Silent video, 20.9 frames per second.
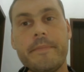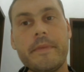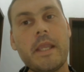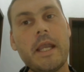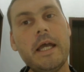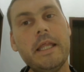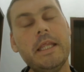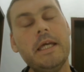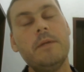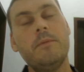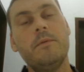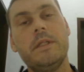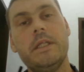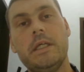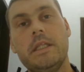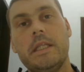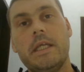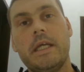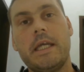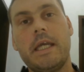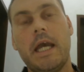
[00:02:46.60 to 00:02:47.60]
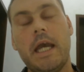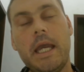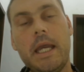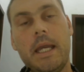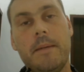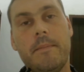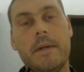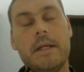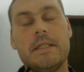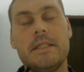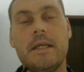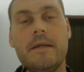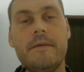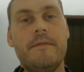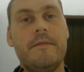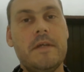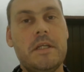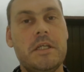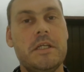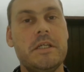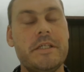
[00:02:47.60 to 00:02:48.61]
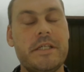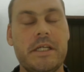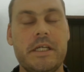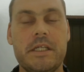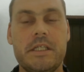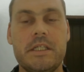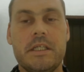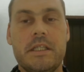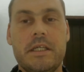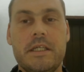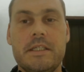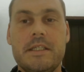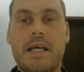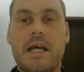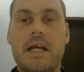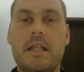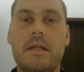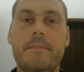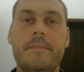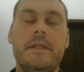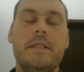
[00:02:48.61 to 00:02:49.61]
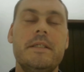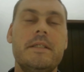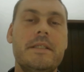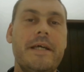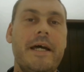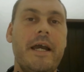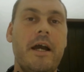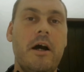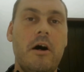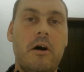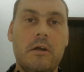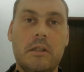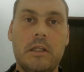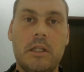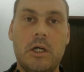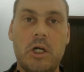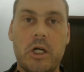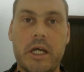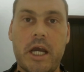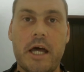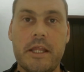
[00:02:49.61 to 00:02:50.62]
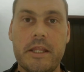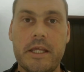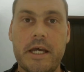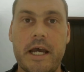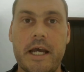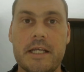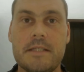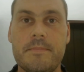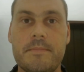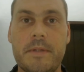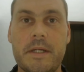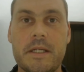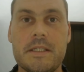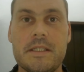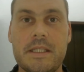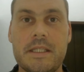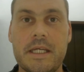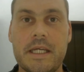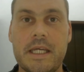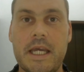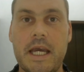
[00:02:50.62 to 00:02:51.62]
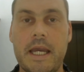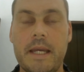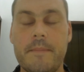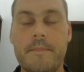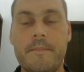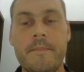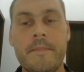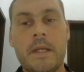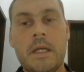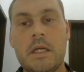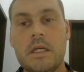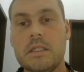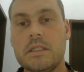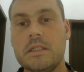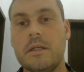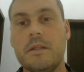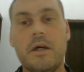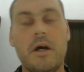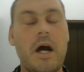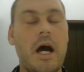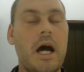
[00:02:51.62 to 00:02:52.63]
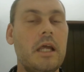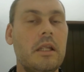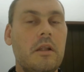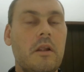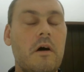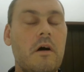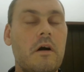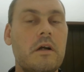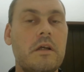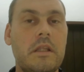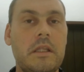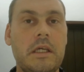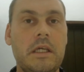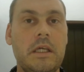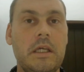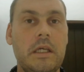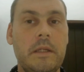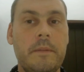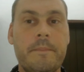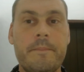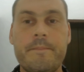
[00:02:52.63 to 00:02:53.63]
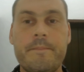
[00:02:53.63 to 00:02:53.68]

And then within the game, as they finish each of these elements, they unlock other aspects of the game. So they'll unlock the